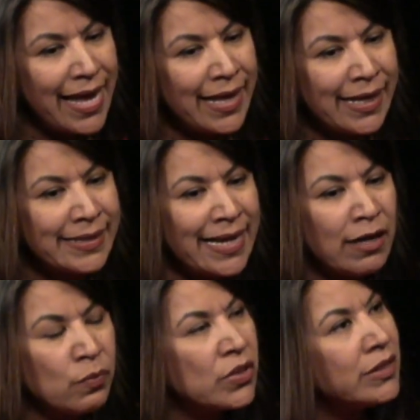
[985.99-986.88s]
and
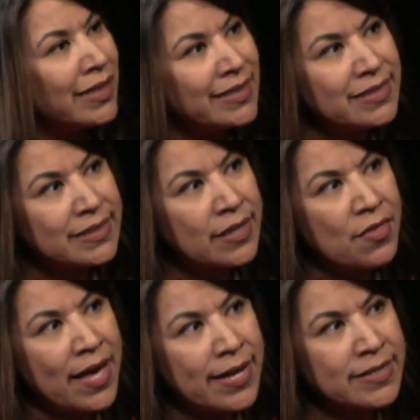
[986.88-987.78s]
I realized
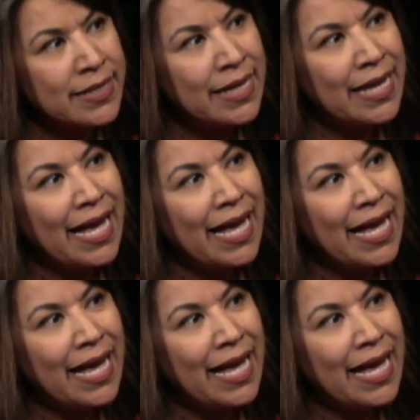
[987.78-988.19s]
that